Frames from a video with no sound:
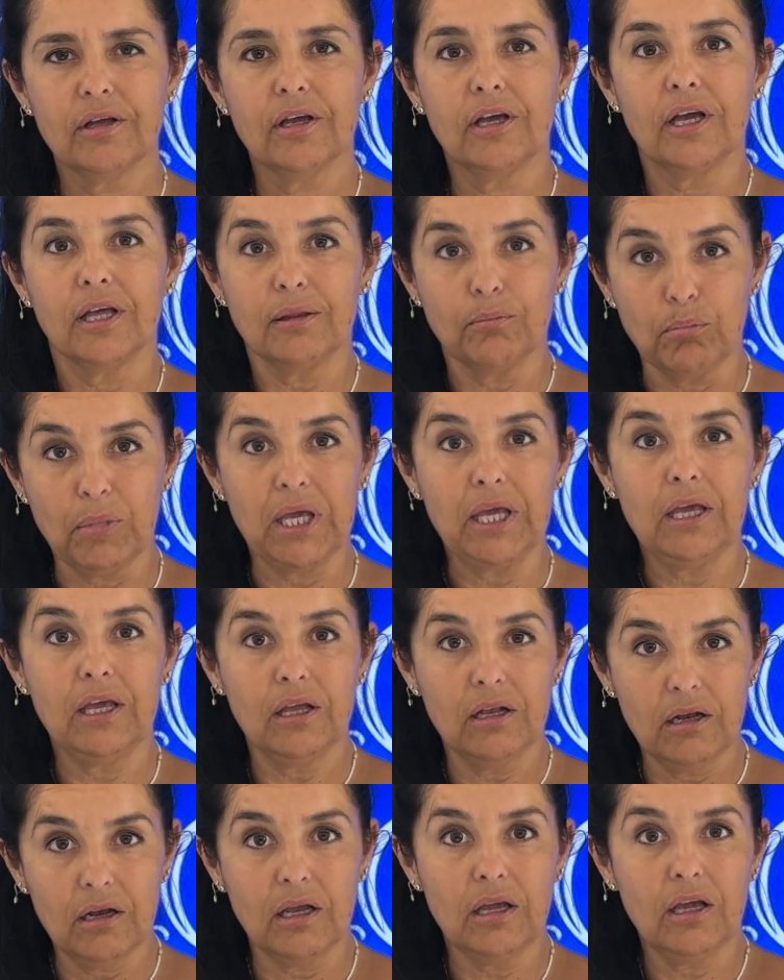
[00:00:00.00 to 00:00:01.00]

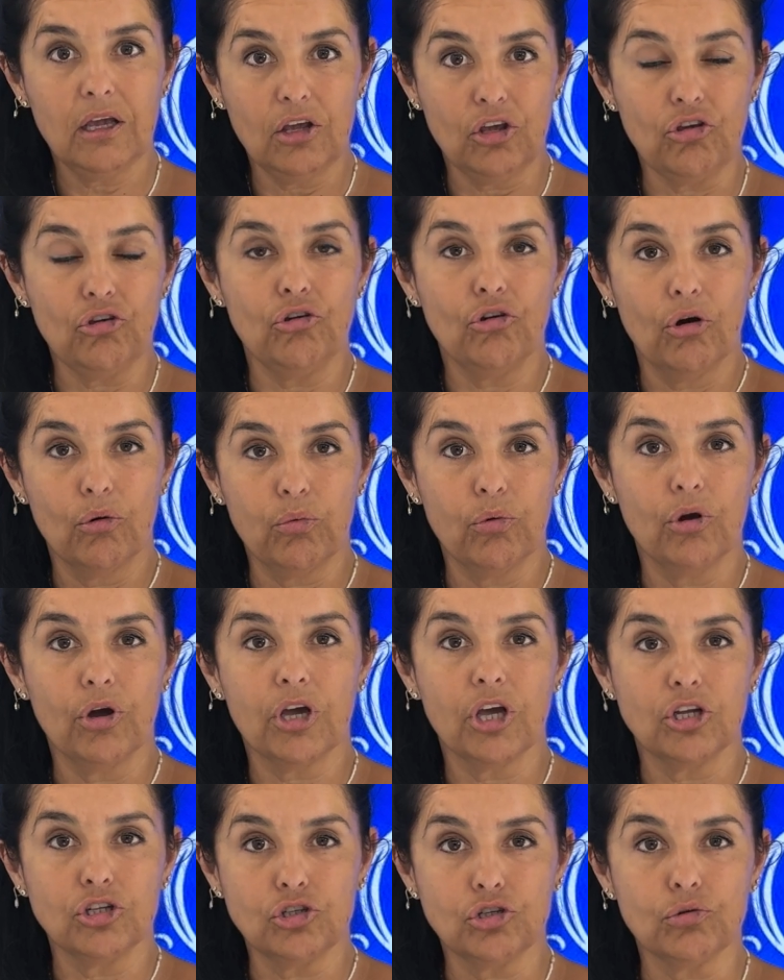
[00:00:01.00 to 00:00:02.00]
meaning you are
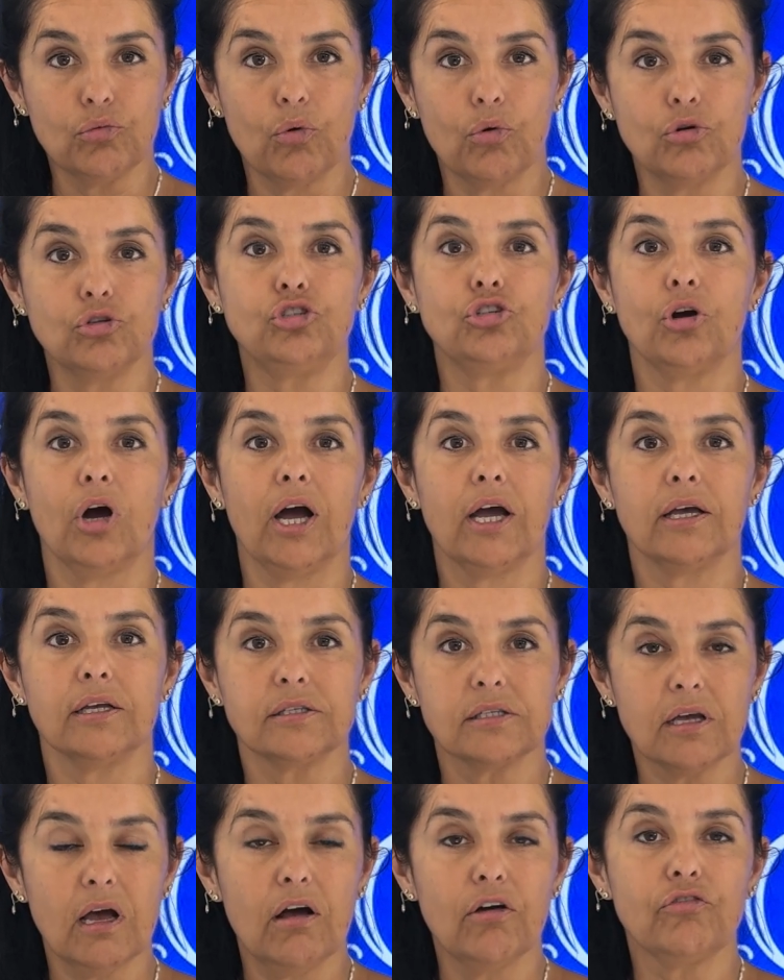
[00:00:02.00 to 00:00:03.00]
working towards your higher
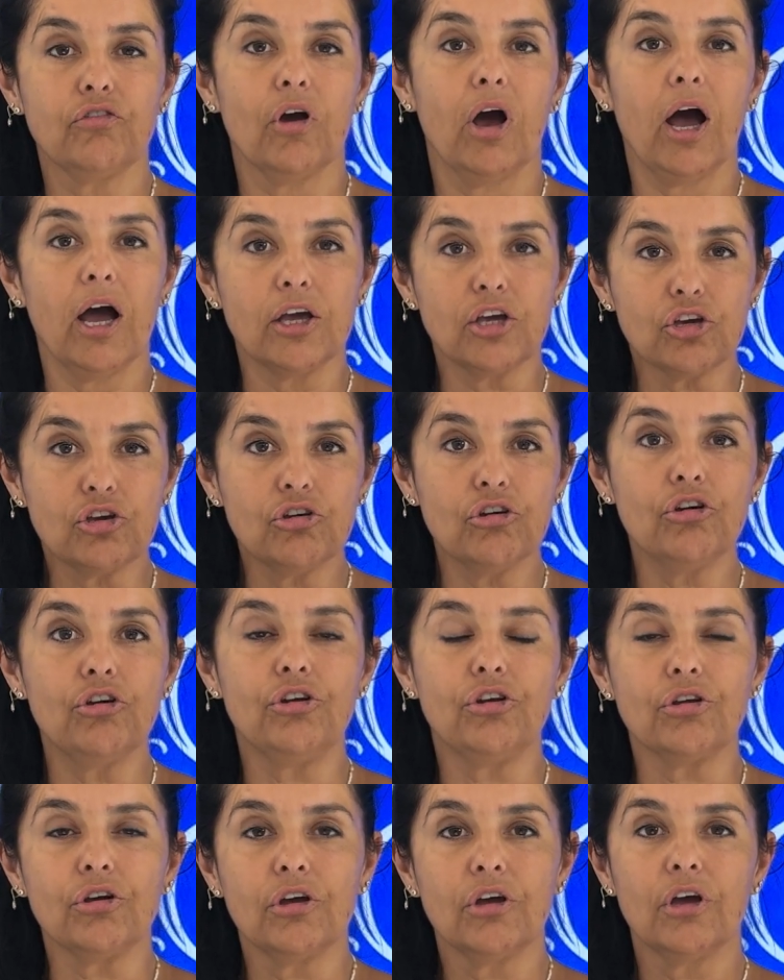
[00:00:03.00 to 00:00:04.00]
self, your higher good,
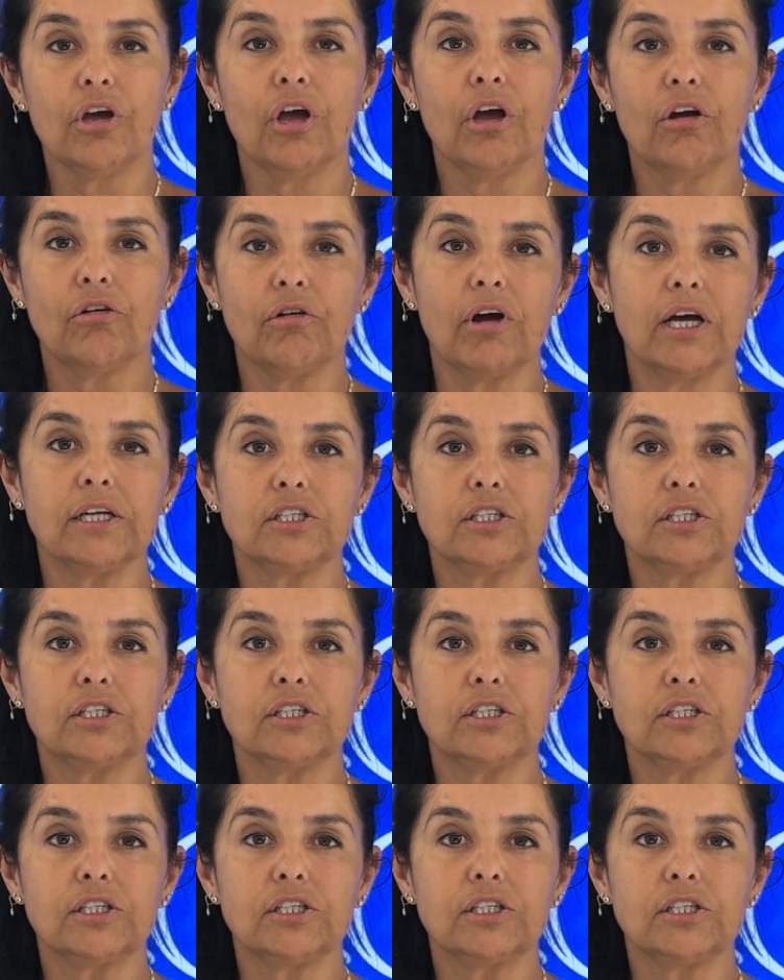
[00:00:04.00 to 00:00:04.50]
right?